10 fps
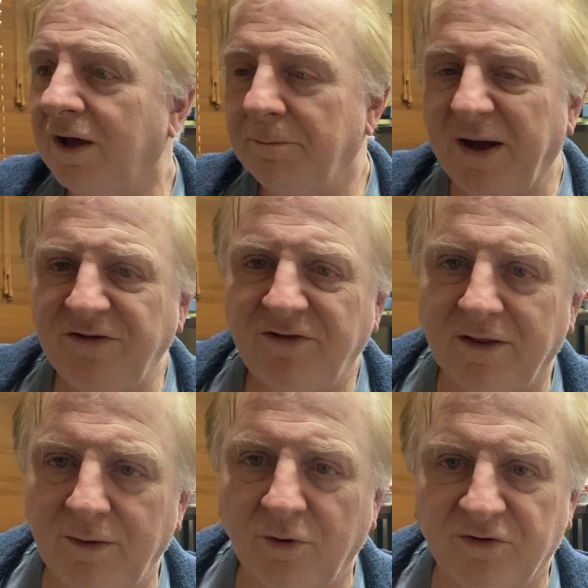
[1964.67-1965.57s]

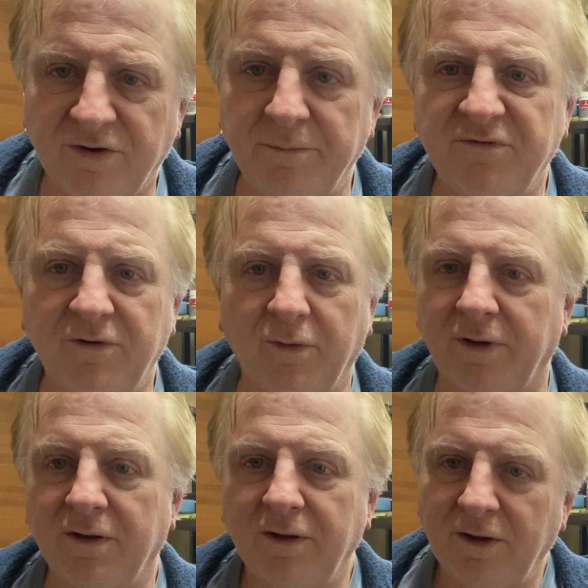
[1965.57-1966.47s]
Basically what Trump's
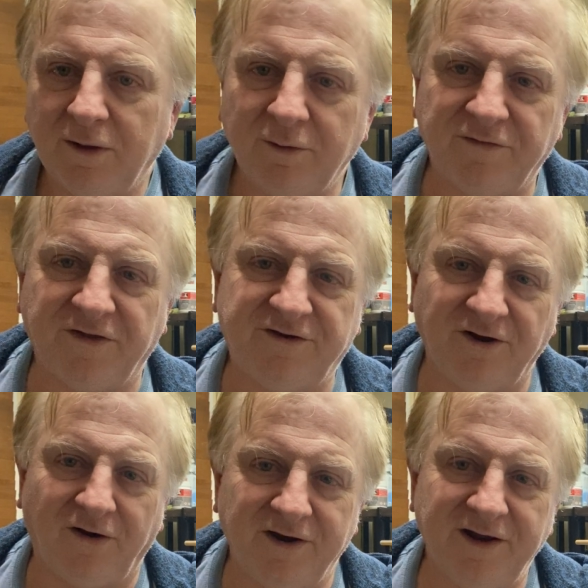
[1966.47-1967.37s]
doing with the
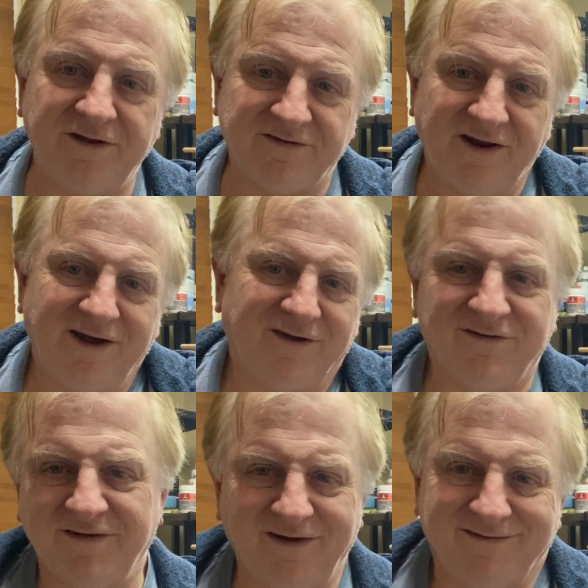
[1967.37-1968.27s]
Chinese now. So,